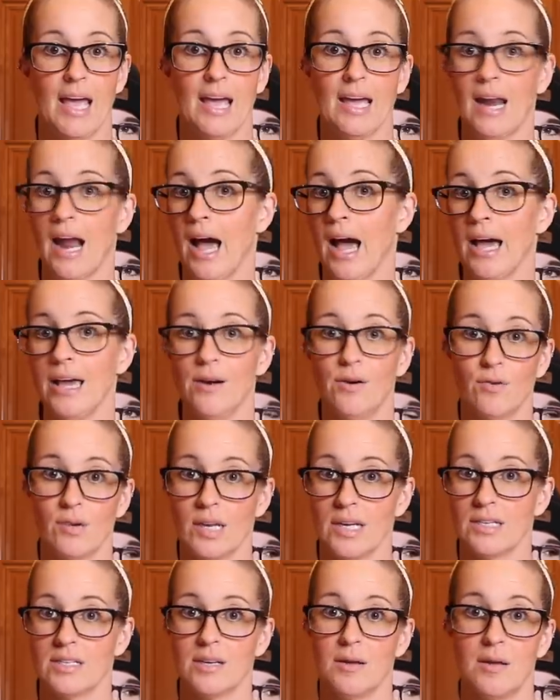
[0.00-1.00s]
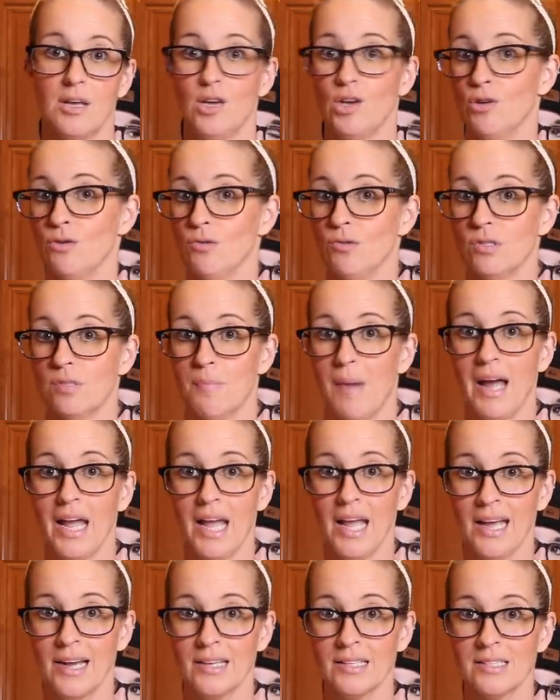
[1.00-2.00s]
And I don't get to use my
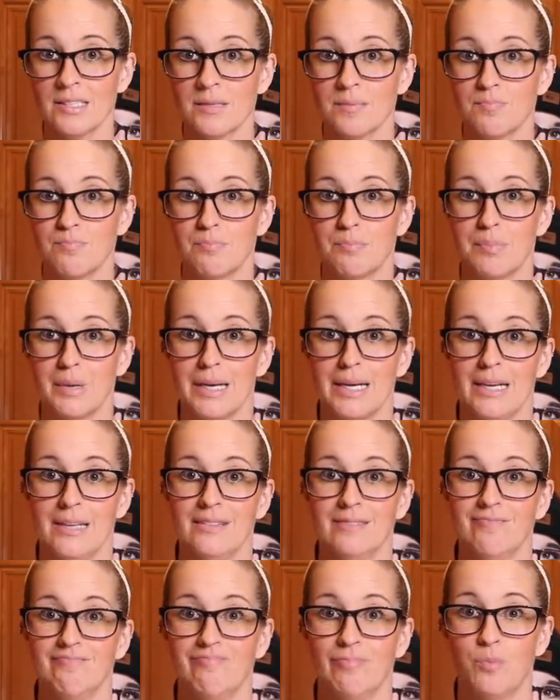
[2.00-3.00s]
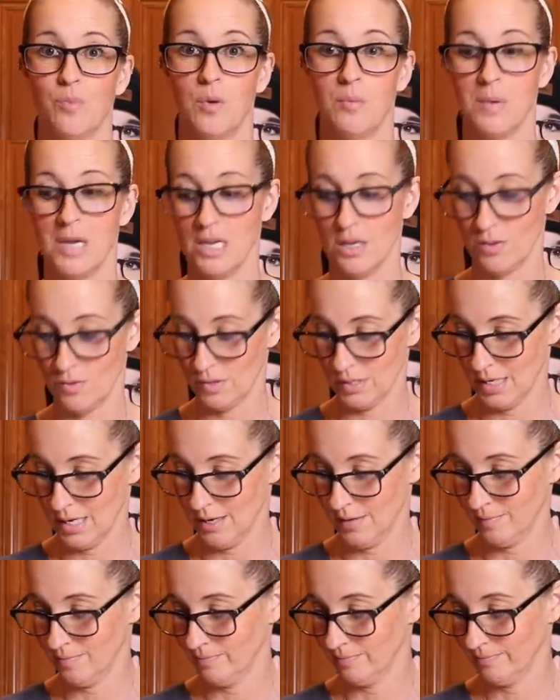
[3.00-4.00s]
hands, but we'll be
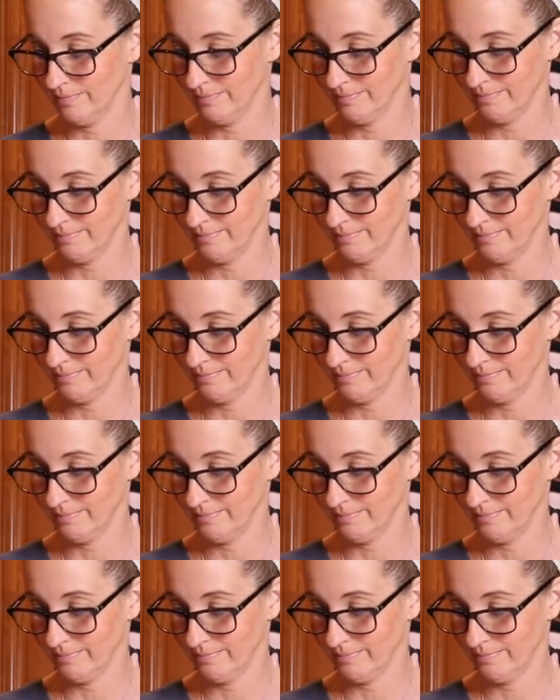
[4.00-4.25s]
using